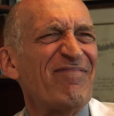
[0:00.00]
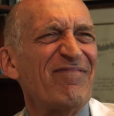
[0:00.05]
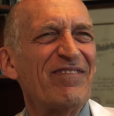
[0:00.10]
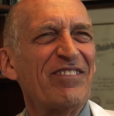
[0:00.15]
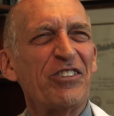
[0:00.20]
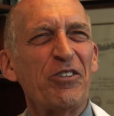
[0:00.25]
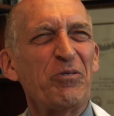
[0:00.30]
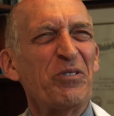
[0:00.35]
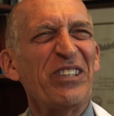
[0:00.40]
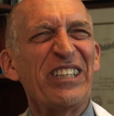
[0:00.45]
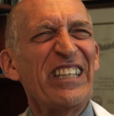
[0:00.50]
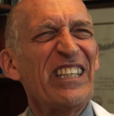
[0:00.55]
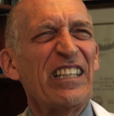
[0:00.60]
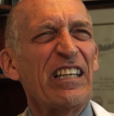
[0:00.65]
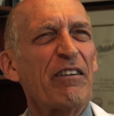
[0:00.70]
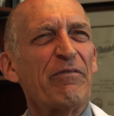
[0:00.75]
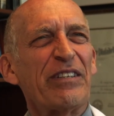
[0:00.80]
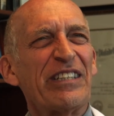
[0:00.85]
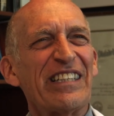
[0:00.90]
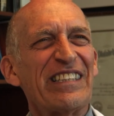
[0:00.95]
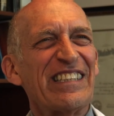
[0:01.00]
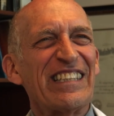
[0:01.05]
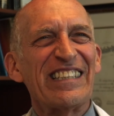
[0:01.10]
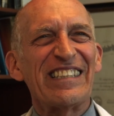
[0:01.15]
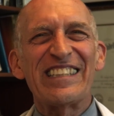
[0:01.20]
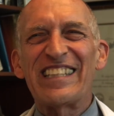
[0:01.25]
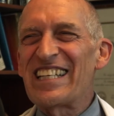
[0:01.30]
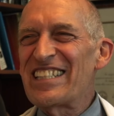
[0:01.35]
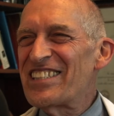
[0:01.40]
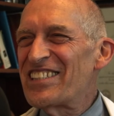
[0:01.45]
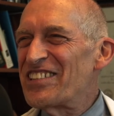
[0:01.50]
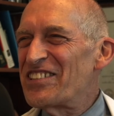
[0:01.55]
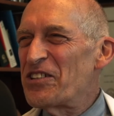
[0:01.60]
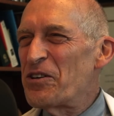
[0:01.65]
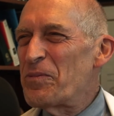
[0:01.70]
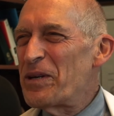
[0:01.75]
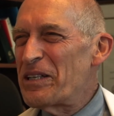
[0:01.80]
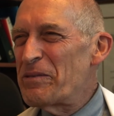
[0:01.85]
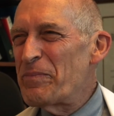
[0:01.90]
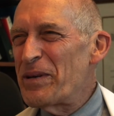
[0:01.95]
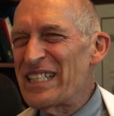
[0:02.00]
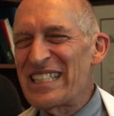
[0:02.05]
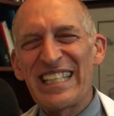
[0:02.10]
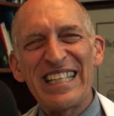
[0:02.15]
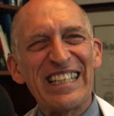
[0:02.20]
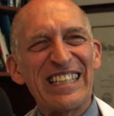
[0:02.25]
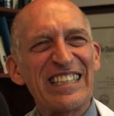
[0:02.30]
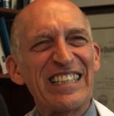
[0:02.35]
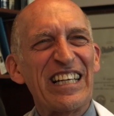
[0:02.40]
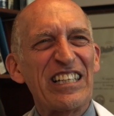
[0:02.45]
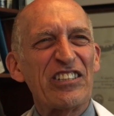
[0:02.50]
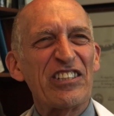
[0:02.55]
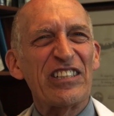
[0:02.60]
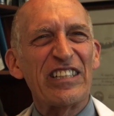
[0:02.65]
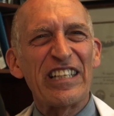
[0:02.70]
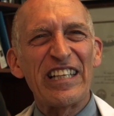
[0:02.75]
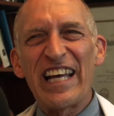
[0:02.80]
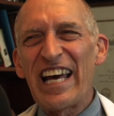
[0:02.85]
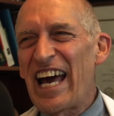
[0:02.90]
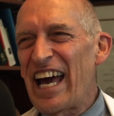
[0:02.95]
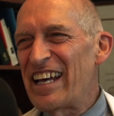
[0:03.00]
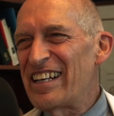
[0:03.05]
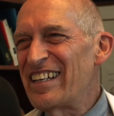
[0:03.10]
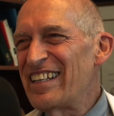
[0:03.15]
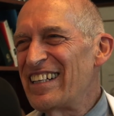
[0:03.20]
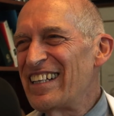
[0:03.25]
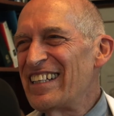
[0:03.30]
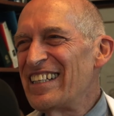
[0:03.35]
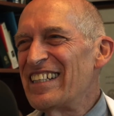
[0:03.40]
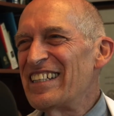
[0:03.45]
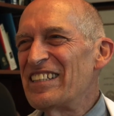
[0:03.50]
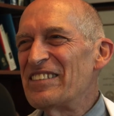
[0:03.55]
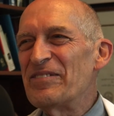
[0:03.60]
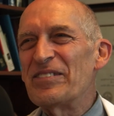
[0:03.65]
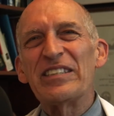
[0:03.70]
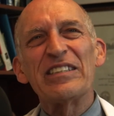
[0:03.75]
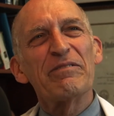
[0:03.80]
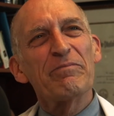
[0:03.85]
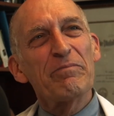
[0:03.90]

so little of it in the intestine, nobody pays any attention to that. We said,